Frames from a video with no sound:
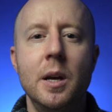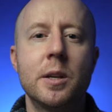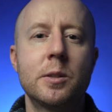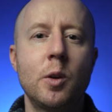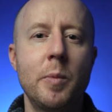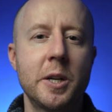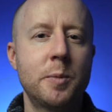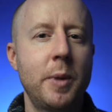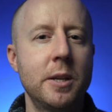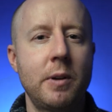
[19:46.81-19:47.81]
So much
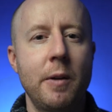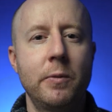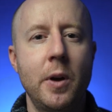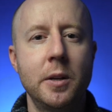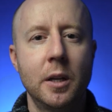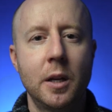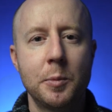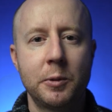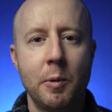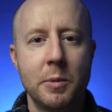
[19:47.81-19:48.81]
spacecraft funding
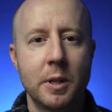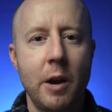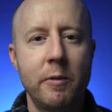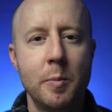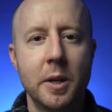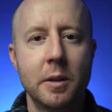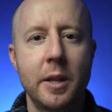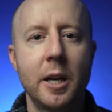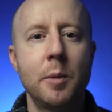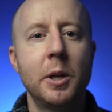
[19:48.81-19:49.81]
comes from the government
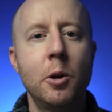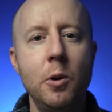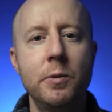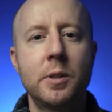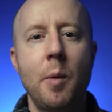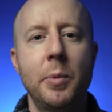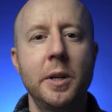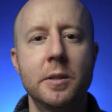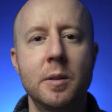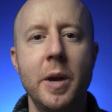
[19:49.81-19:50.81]
that it behooves
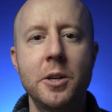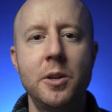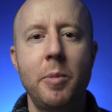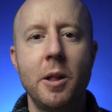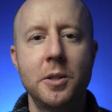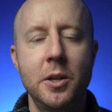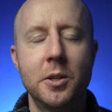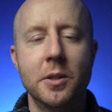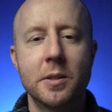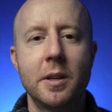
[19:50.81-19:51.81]
companies to make sure
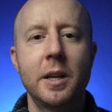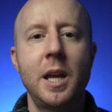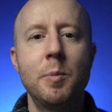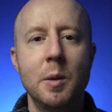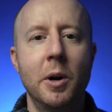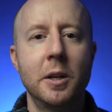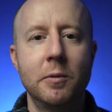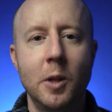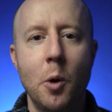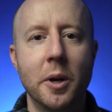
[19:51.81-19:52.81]
politicians keep the money
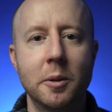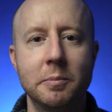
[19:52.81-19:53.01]
flowing.